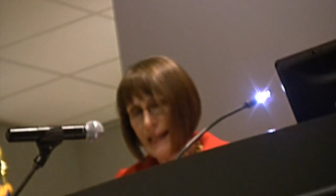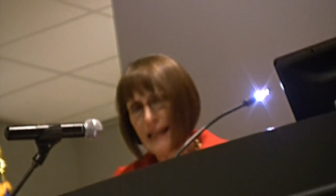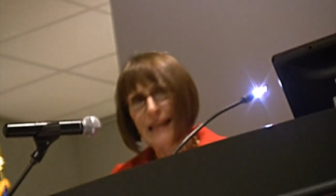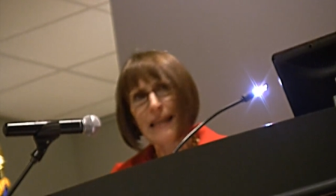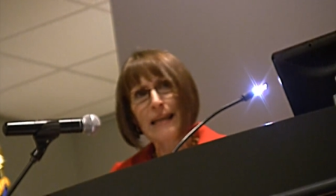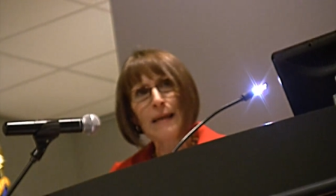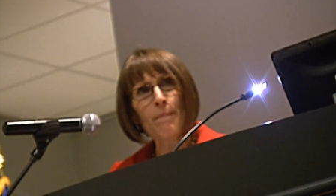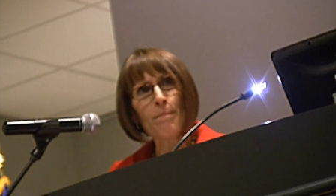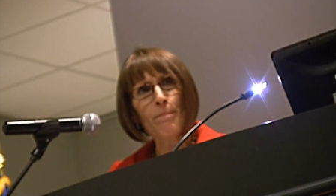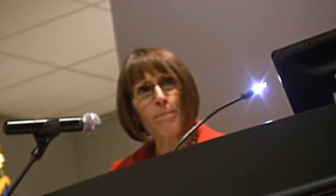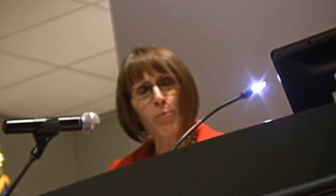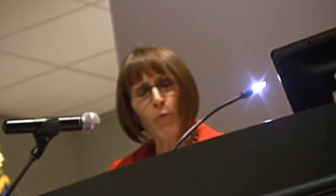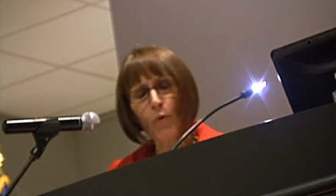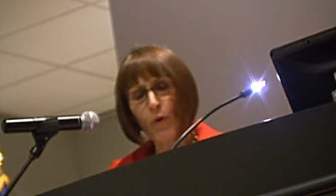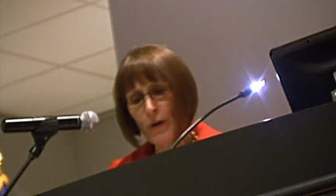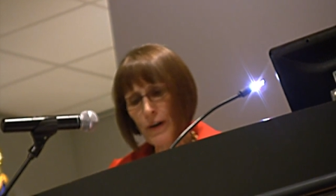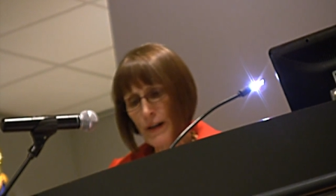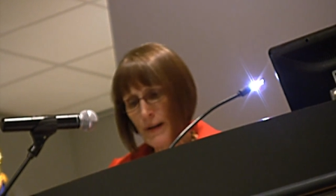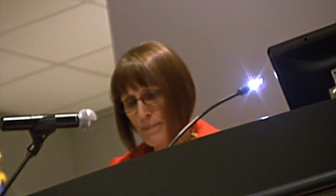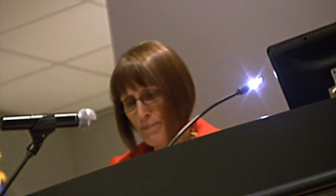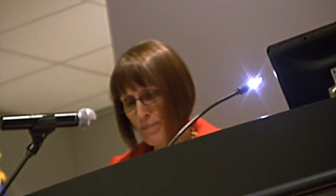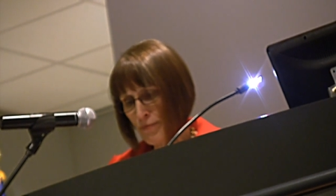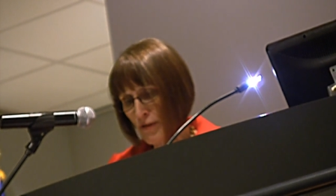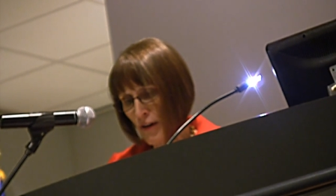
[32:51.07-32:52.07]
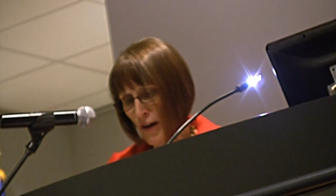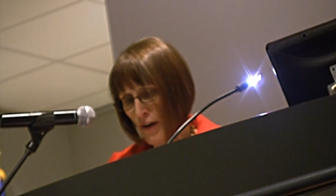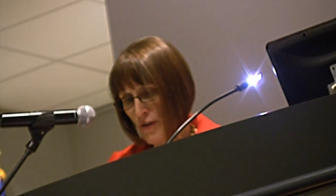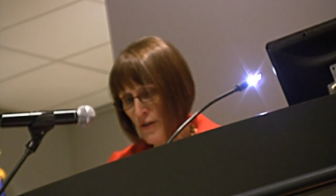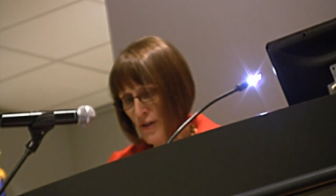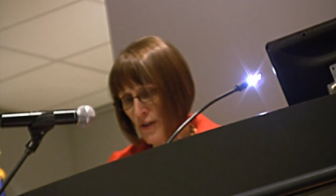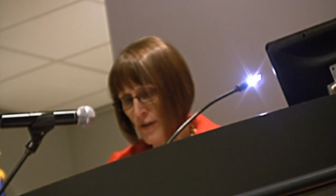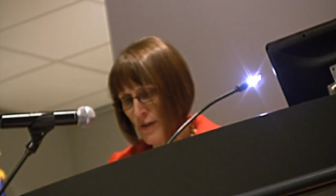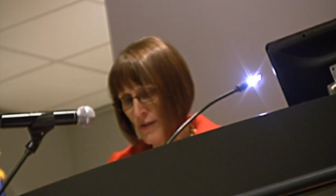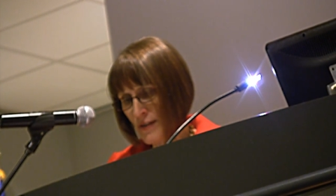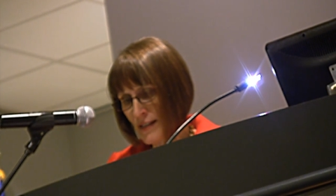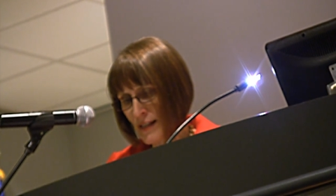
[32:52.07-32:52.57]
Imported
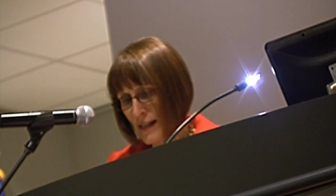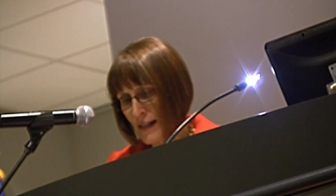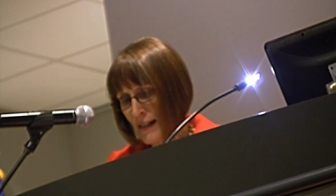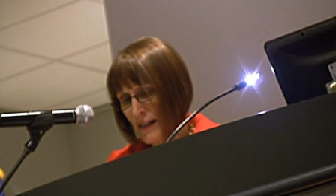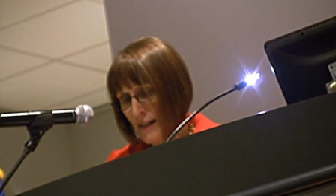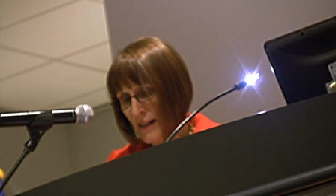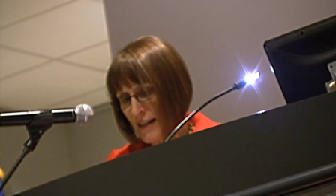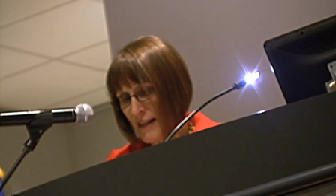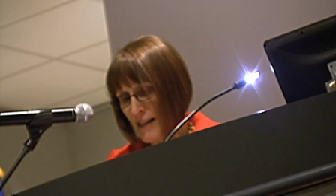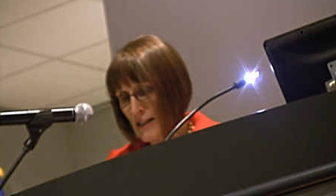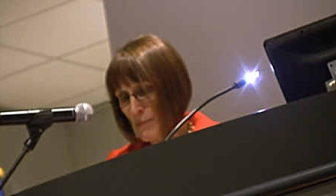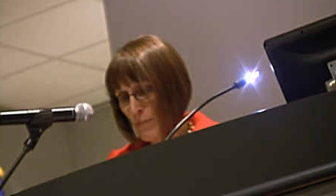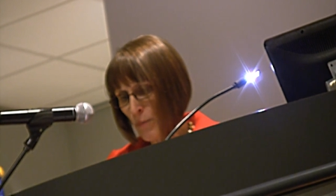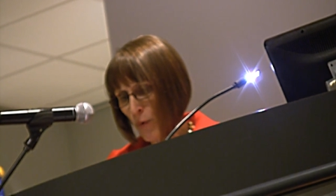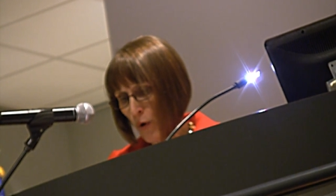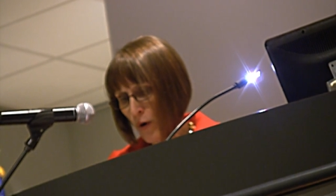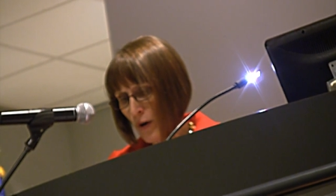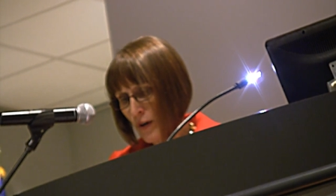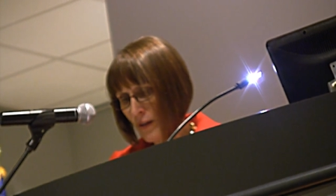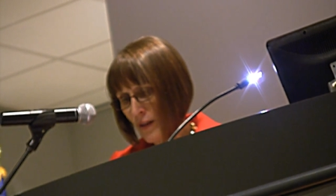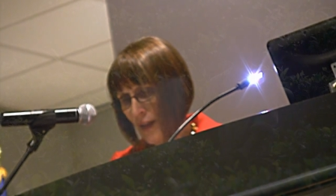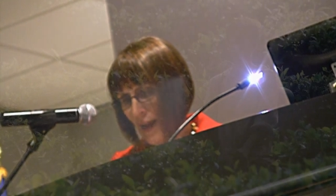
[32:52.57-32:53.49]
produce is more